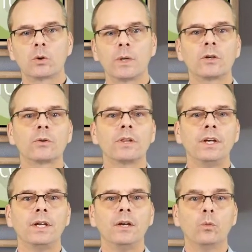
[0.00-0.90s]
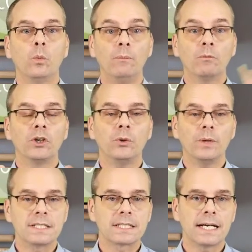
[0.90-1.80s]
critical thinking when we're
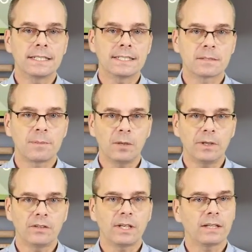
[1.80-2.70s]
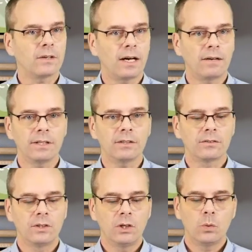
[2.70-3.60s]
doing science experiments. That's
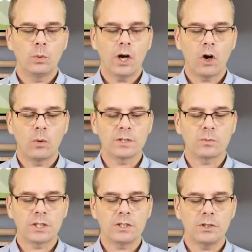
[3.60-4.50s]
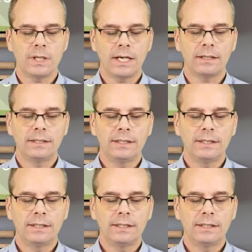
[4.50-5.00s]
obvious. We always want to do that.